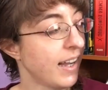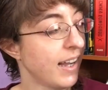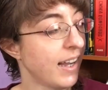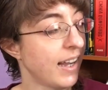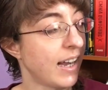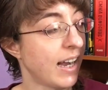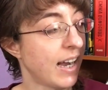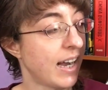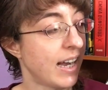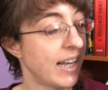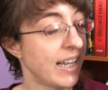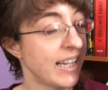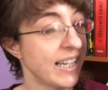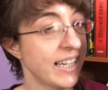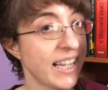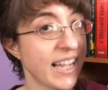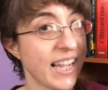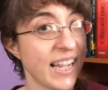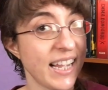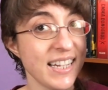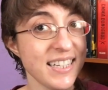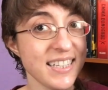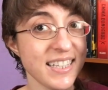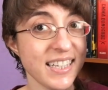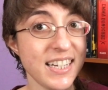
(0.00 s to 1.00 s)
I
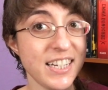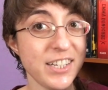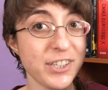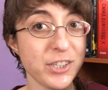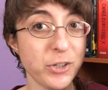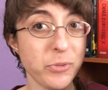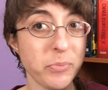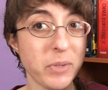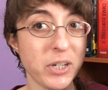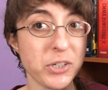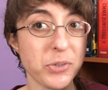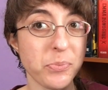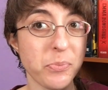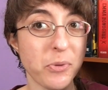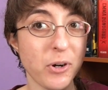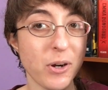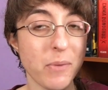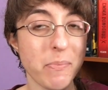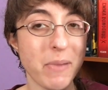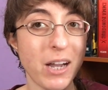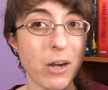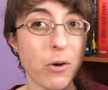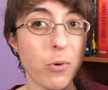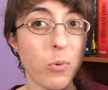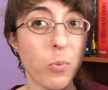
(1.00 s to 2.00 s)
can't say too much more
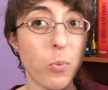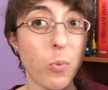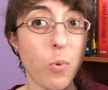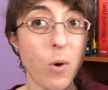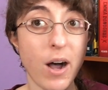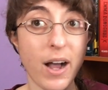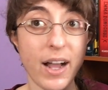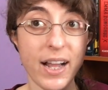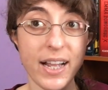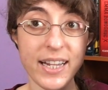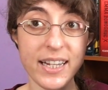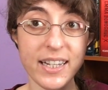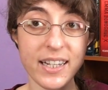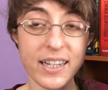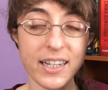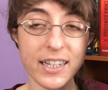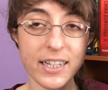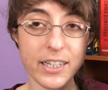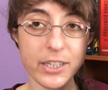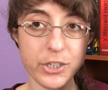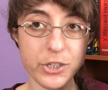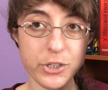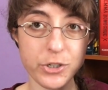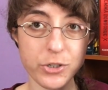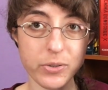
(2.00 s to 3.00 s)
about why I
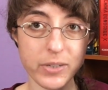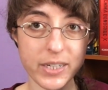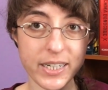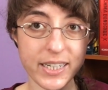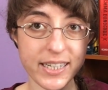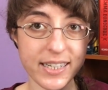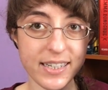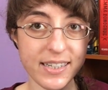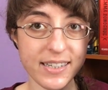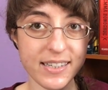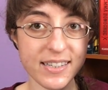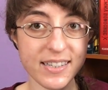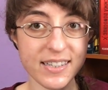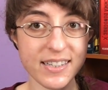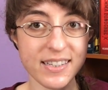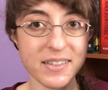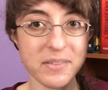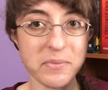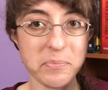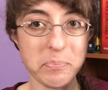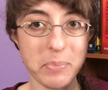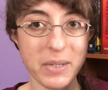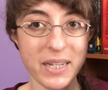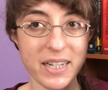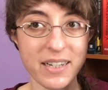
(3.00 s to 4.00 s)
enjoyed it,
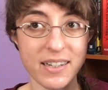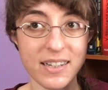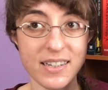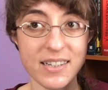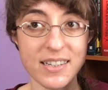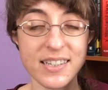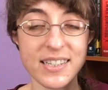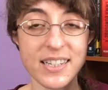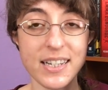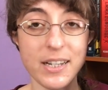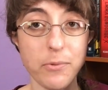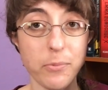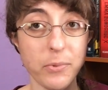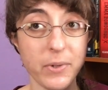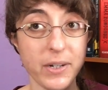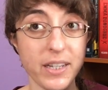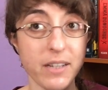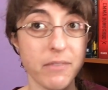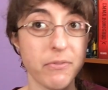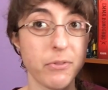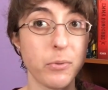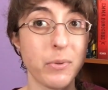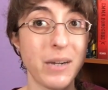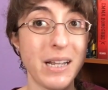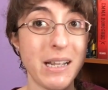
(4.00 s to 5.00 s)
because it would
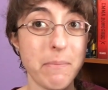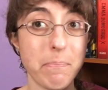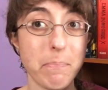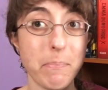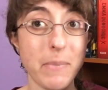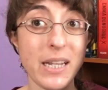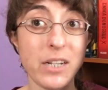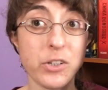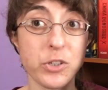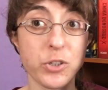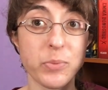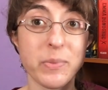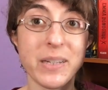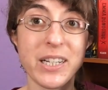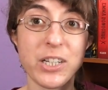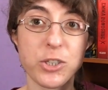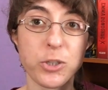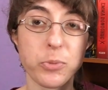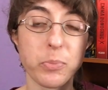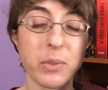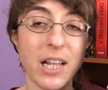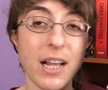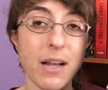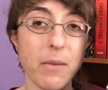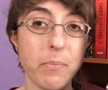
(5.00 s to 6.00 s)
give away major, major
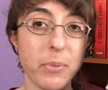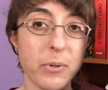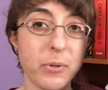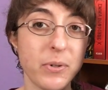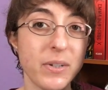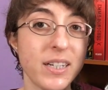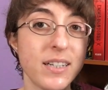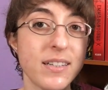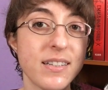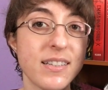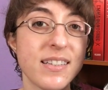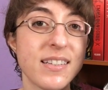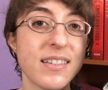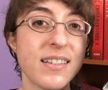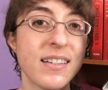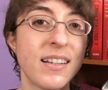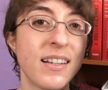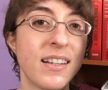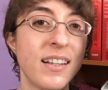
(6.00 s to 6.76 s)
plot points,